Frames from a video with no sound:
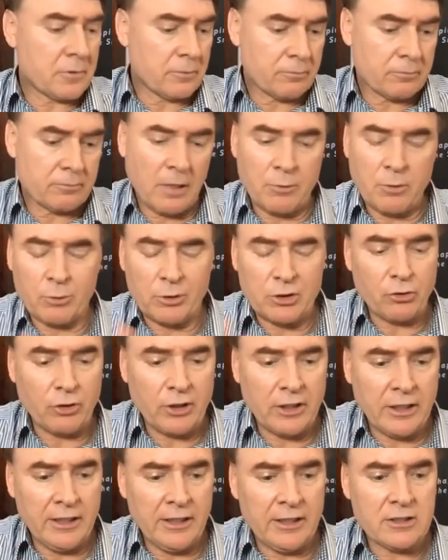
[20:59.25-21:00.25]
maybe what you
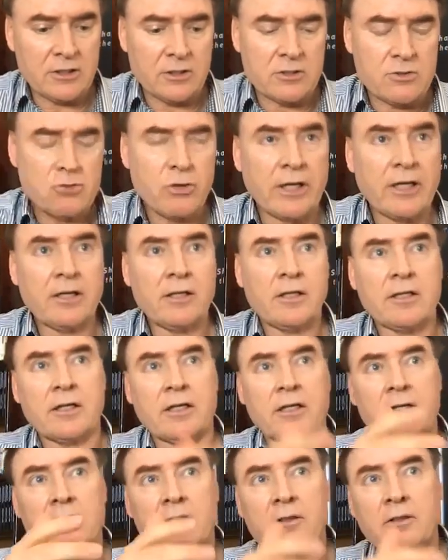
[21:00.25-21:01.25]
eat and drink
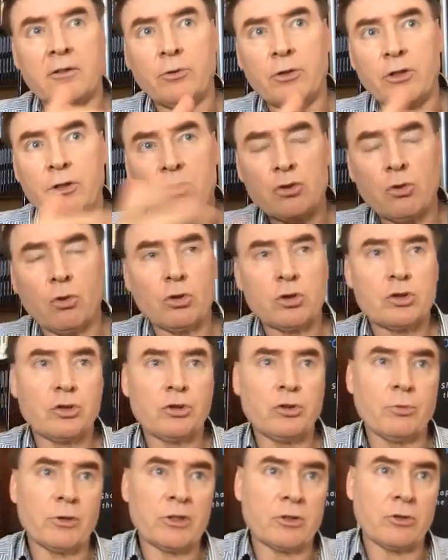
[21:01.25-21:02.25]
and who you talk
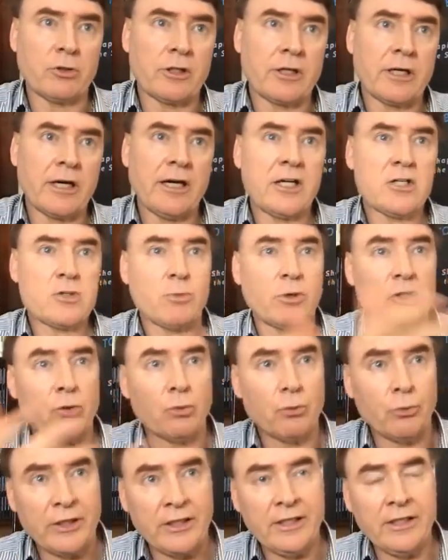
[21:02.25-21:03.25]
to, what you engage, what you
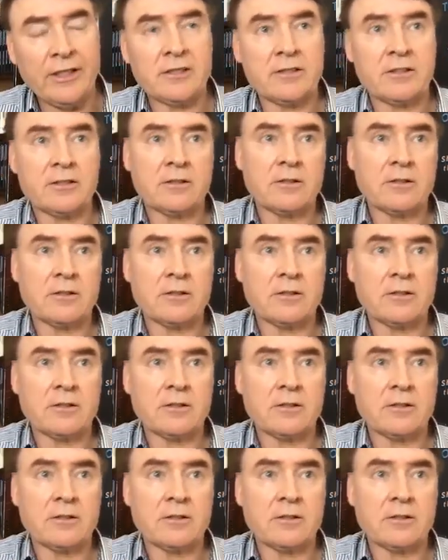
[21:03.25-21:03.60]
read,